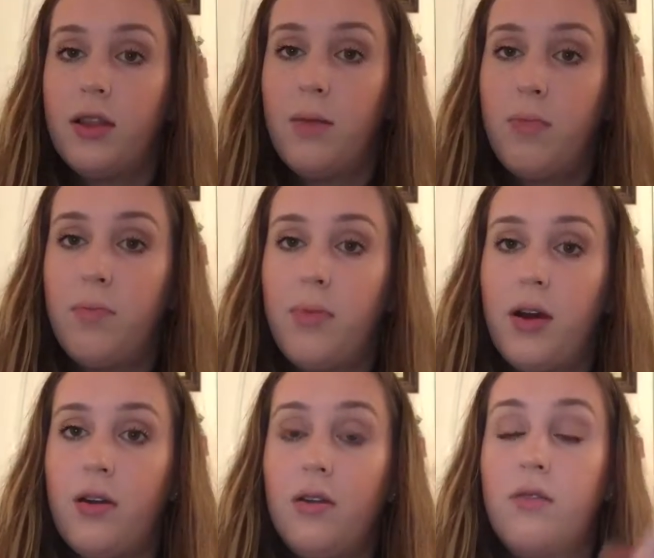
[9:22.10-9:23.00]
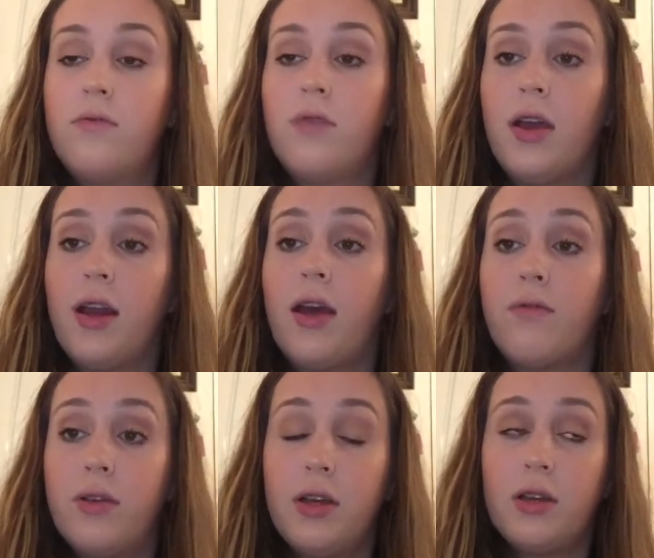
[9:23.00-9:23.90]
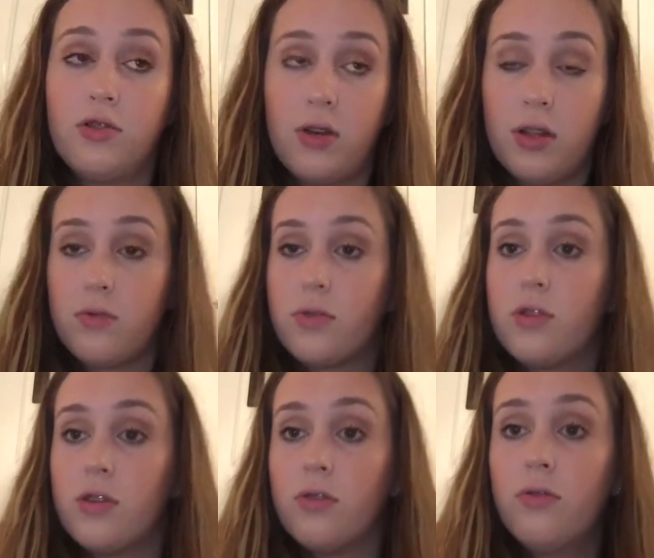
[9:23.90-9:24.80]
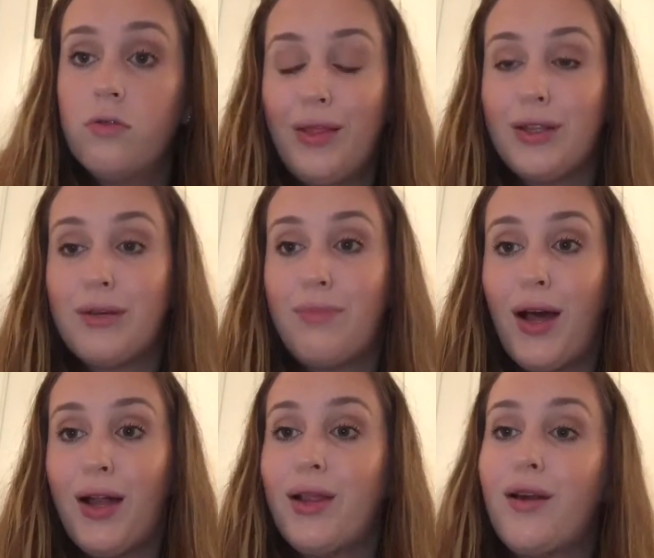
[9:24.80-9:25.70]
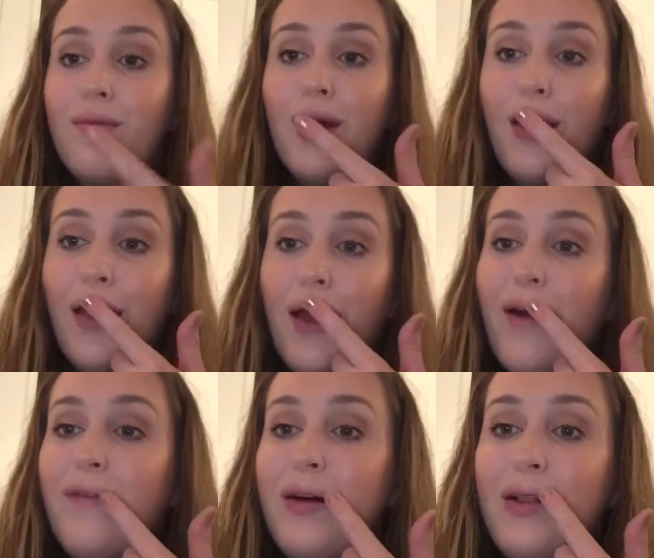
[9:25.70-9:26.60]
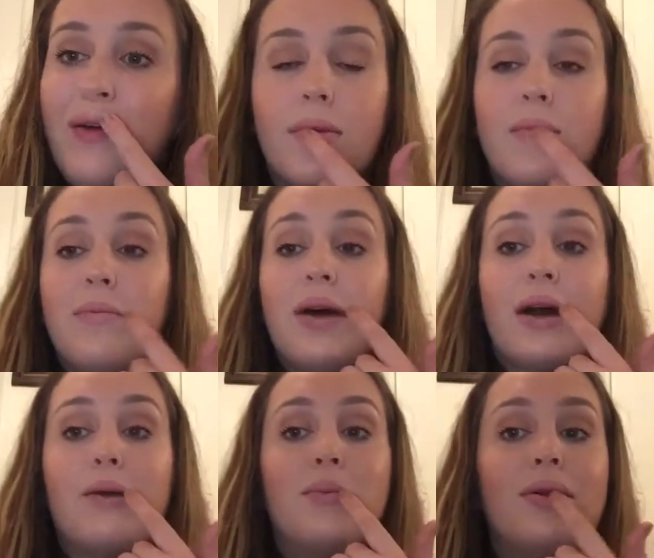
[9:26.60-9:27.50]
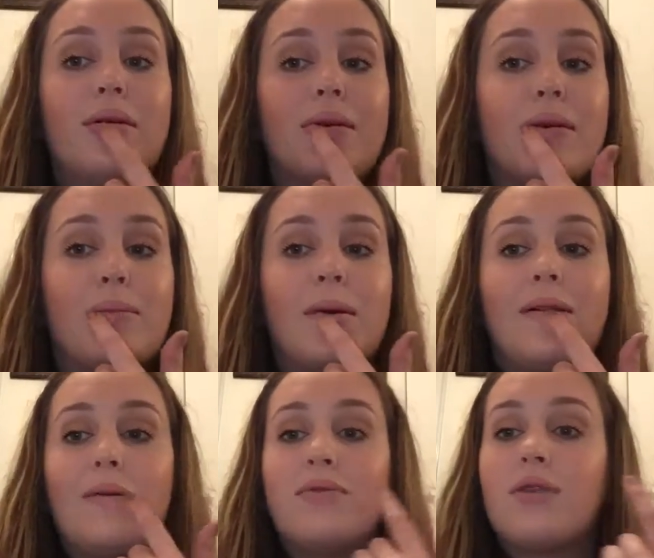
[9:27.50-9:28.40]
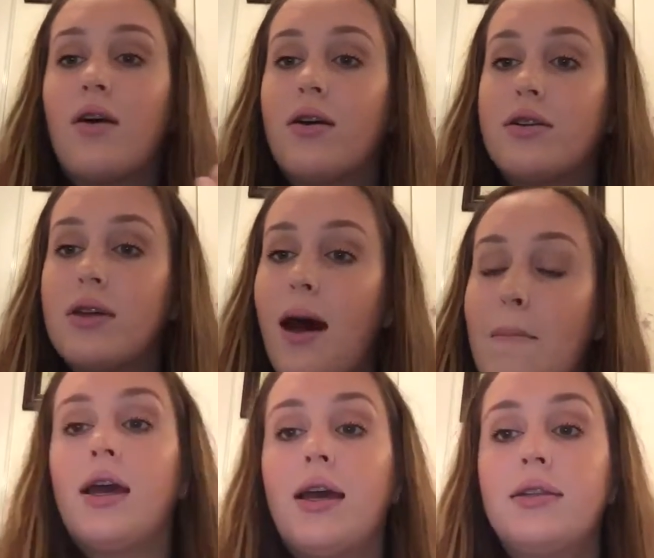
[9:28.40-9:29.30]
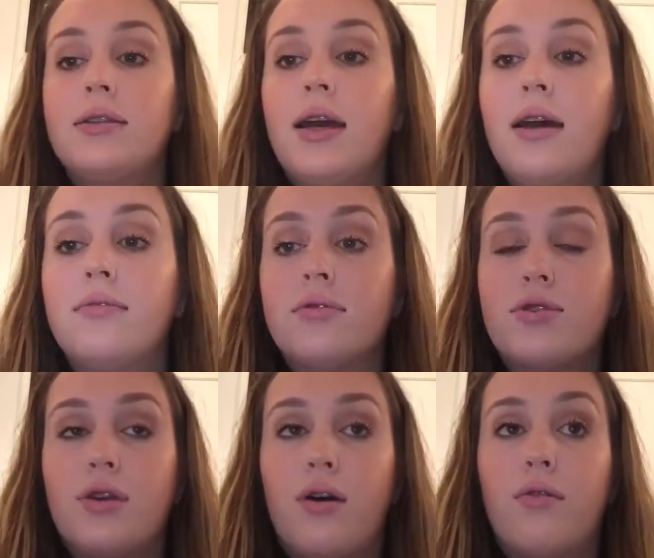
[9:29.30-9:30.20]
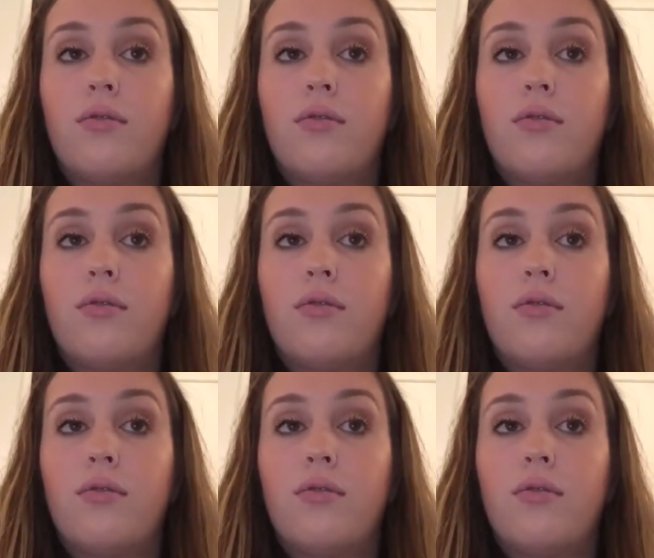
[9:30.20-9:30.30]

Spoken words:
Lip Butter, and I really enjoy this one too. Let's apply a little bit of that on my lip. Let me back up a little because my lips are chapped. And yeah, so